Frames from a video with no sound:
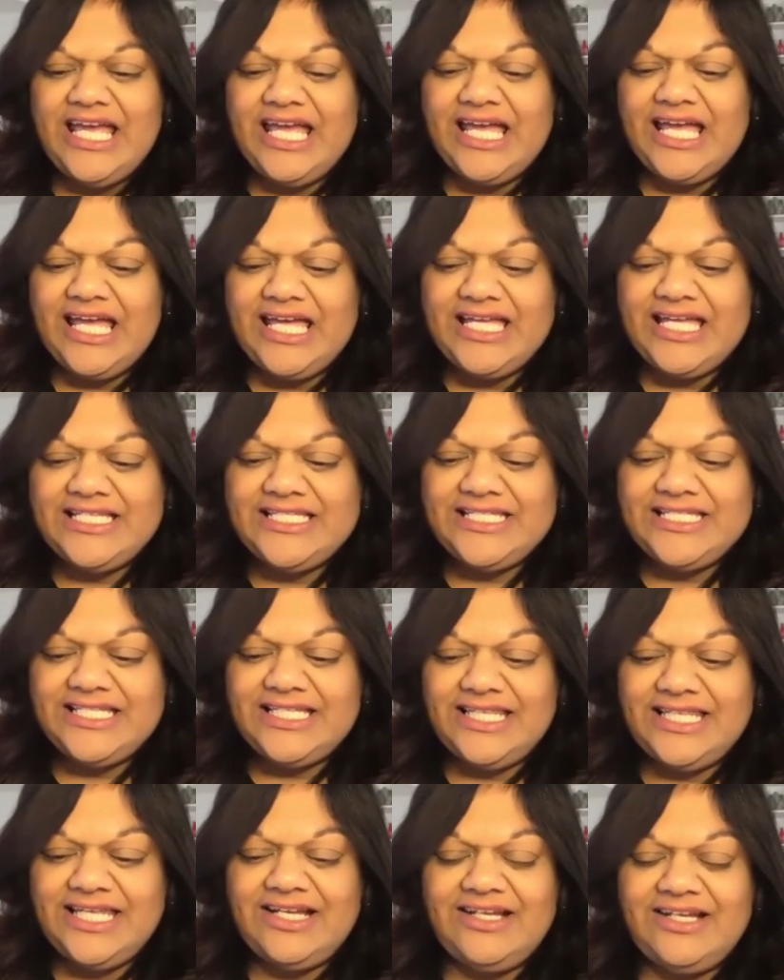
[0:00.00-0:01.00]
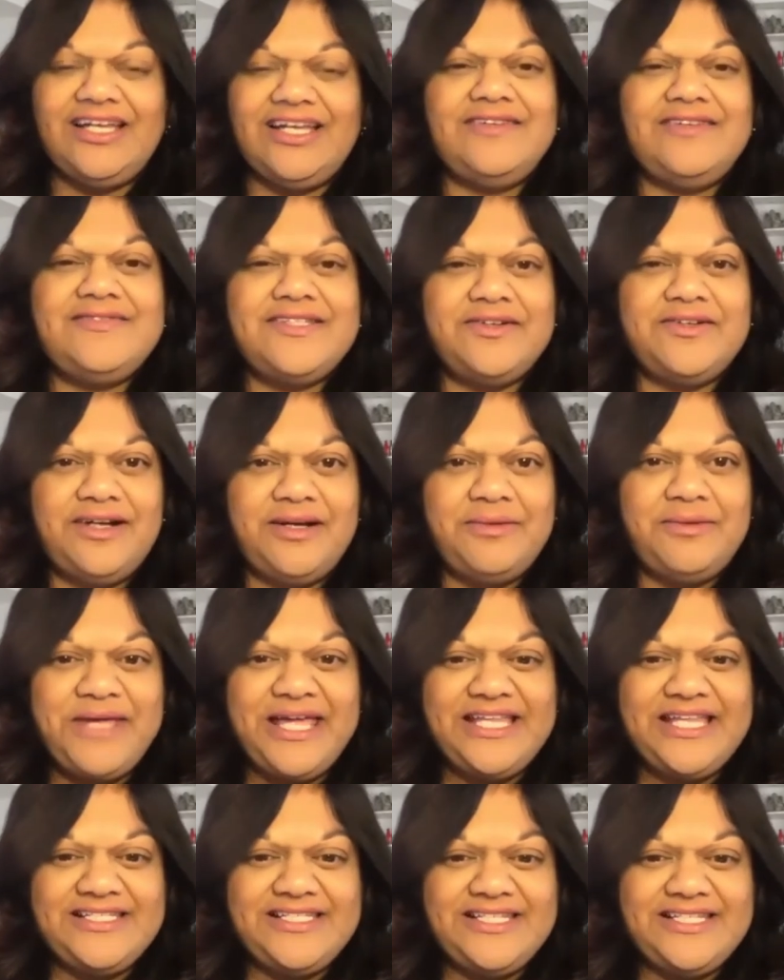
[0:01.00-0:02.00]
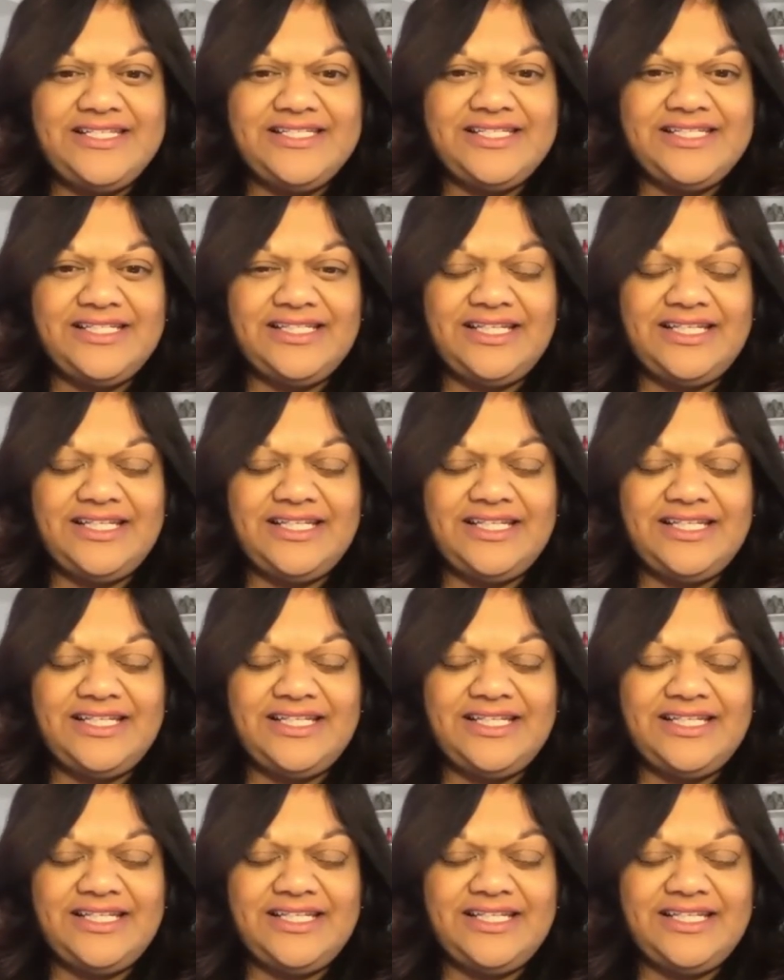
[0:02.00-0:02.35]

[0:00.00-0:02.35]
and their lives are upended.